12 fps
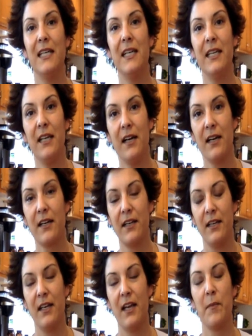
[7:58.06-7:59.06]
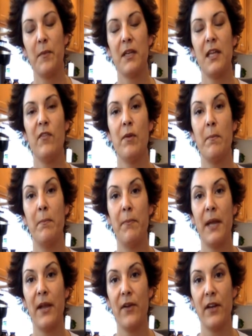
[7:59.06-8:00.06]
the yuck. I mean, even
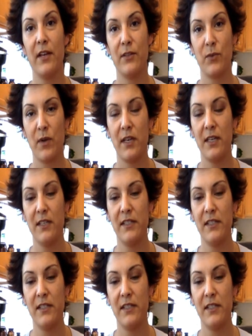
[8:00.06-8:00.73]
Baron is ready